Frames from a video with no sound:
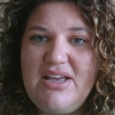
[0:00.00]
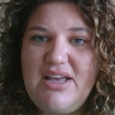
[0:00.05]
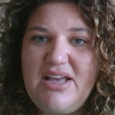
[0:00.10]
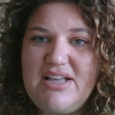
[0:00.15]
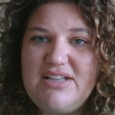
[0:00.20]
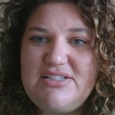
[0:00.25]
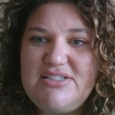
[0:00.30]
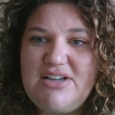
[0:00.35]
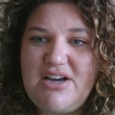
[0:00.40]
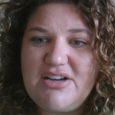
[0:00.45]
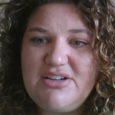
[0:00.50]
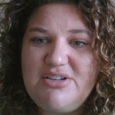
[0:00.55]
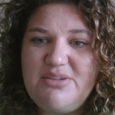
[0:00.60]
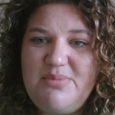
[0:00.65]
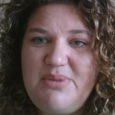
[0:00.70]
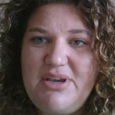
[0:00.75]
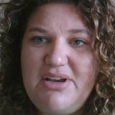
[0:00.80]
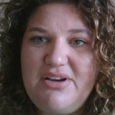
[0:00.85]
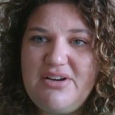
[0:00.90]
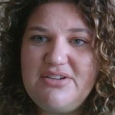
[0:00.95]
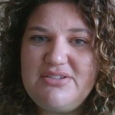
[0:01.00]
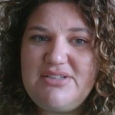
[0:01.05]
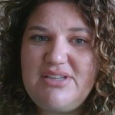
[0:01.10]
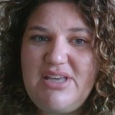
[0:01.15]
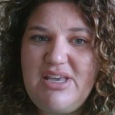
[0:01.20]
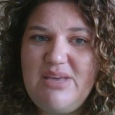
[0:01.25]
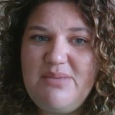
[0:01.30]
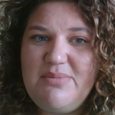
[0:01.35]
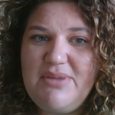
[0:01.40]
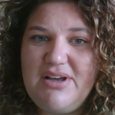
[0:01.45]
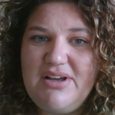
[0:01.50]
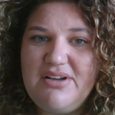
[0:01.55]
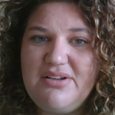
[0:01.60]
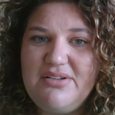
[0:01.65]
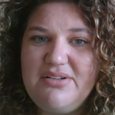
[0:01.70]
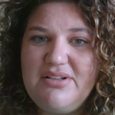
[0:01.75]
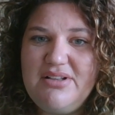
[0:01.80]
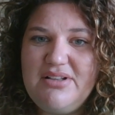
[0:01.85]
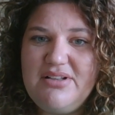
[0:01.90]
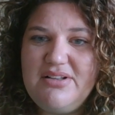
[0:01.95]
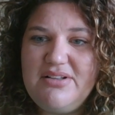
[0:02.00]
As Dr. Baker's email